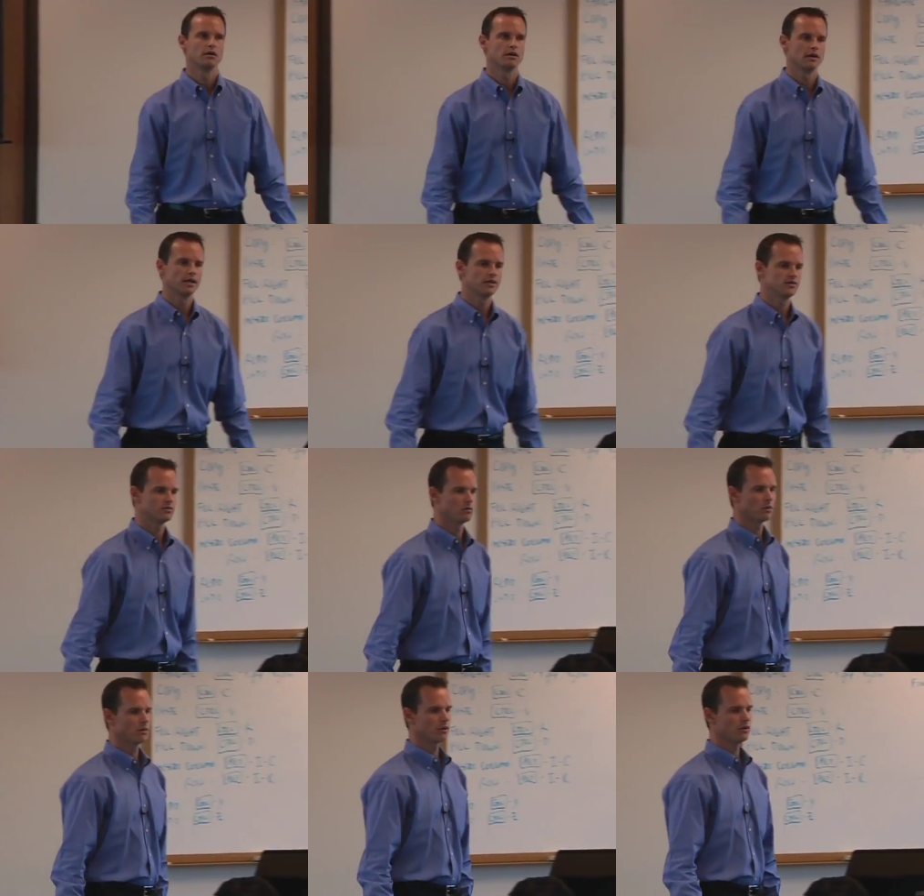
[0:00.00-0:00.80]
Okay, so
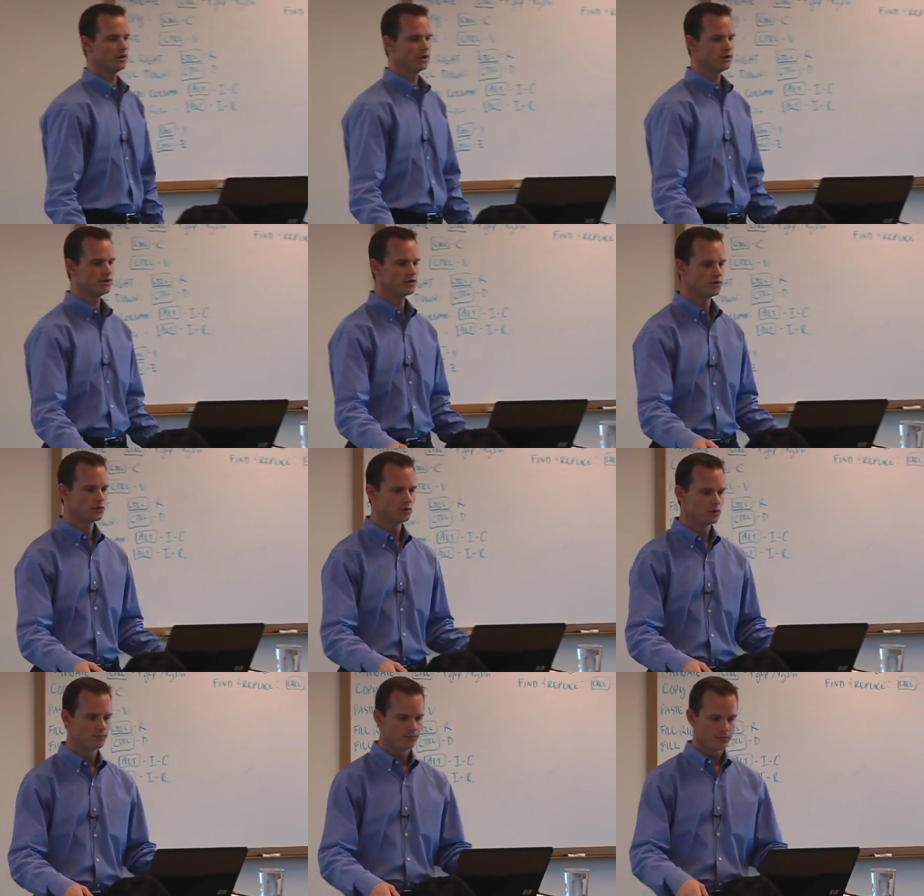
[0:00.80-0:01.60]
what we're going to
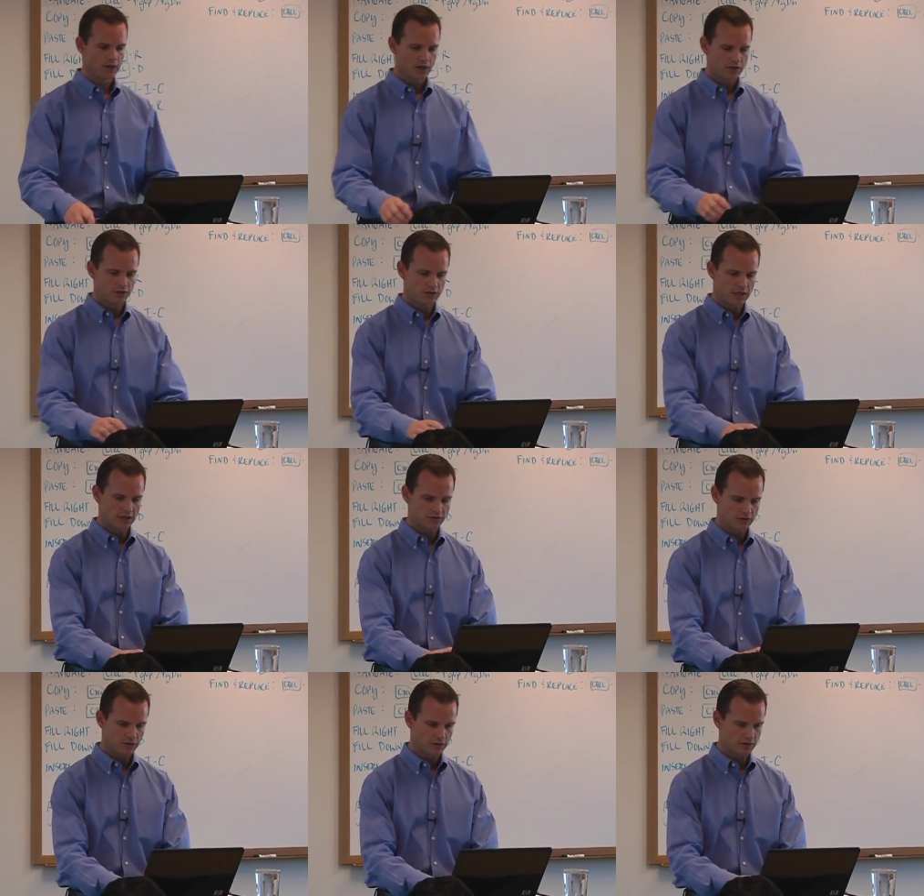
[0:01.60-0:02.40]
do,
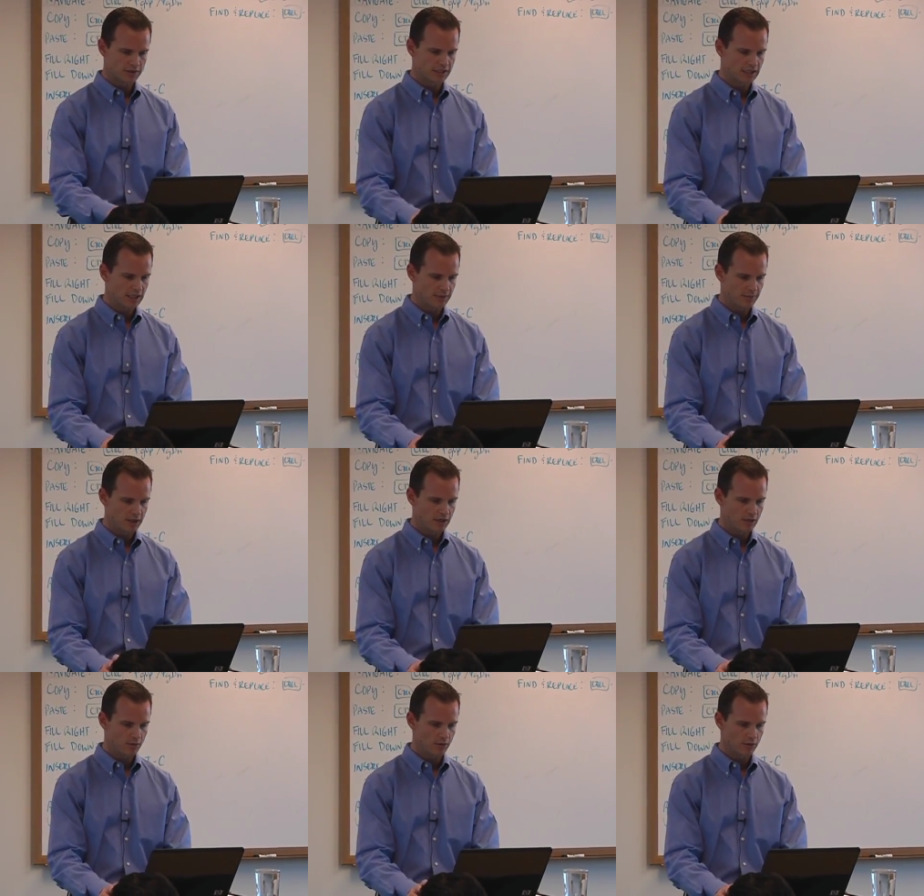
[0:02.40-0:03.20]
2013
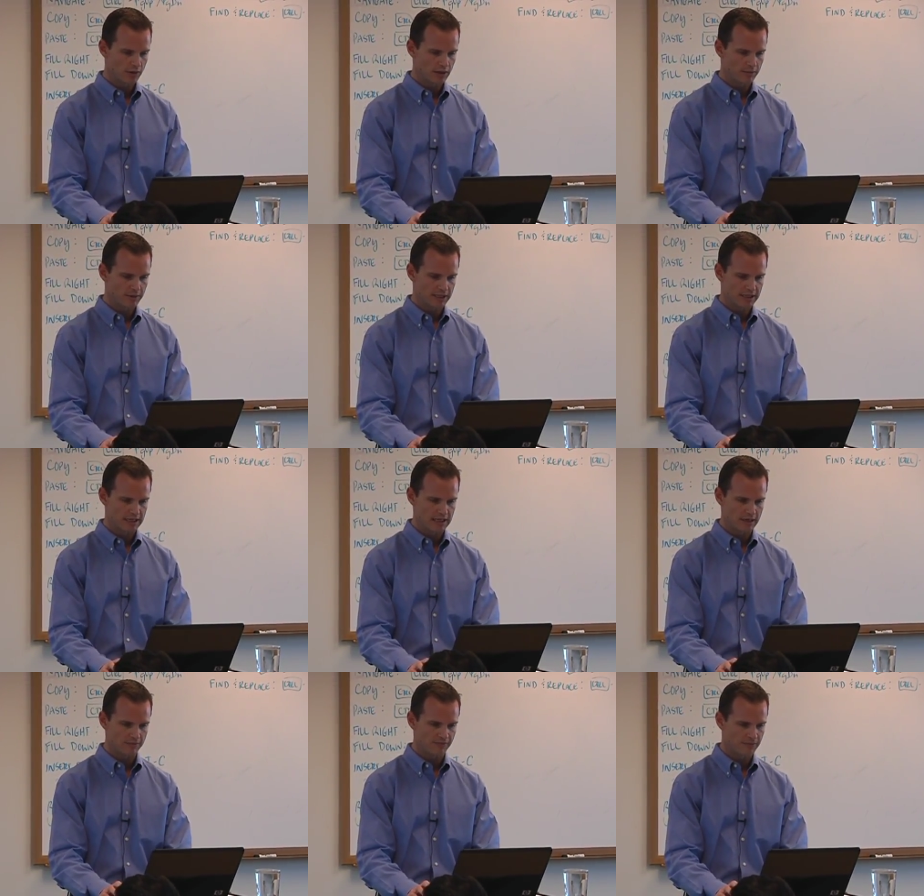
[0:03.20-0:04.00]
EBITDA, we're going to pick
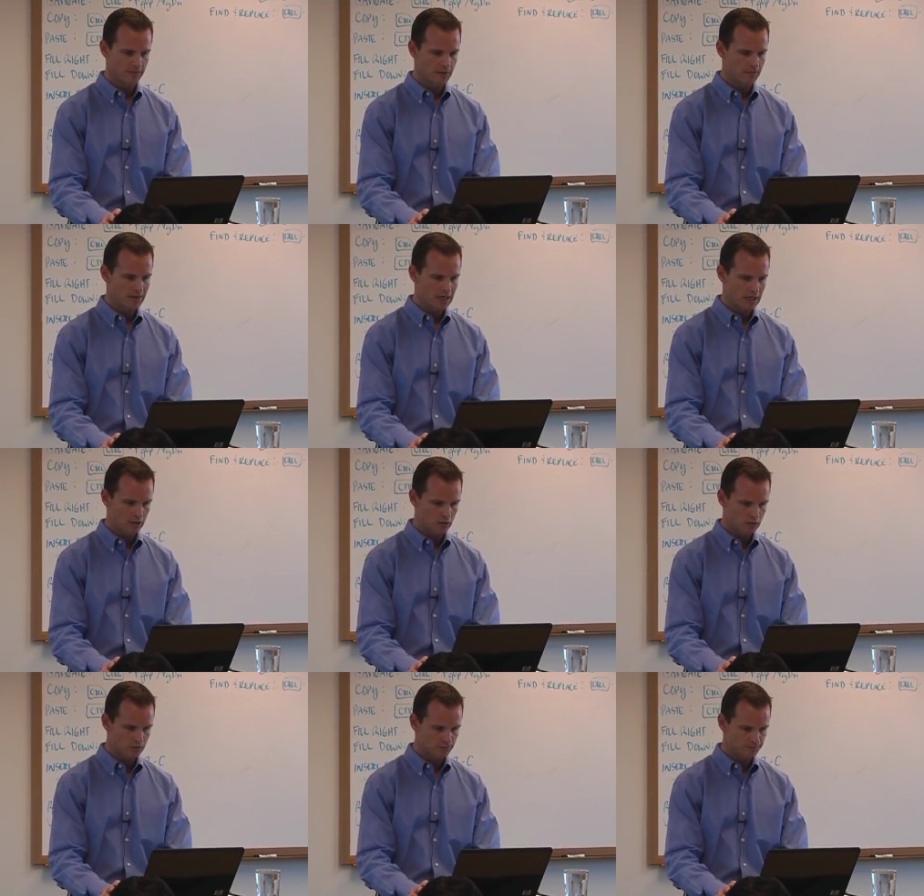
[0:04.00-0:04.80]
that up from the
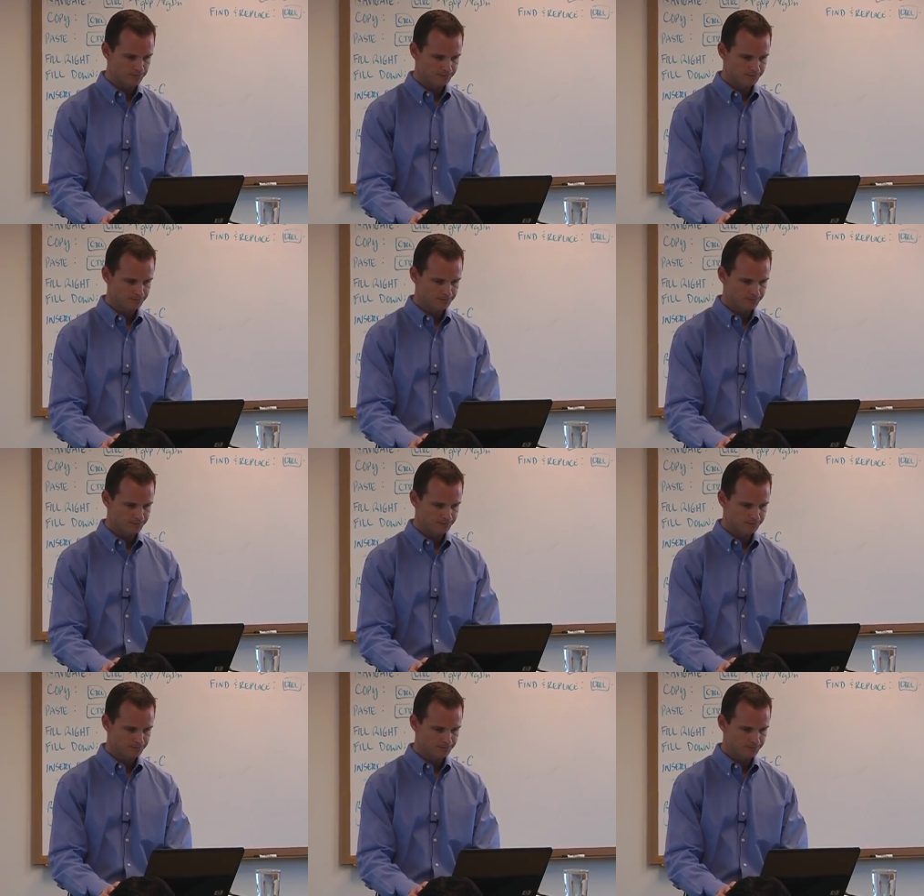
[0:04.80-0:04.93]
model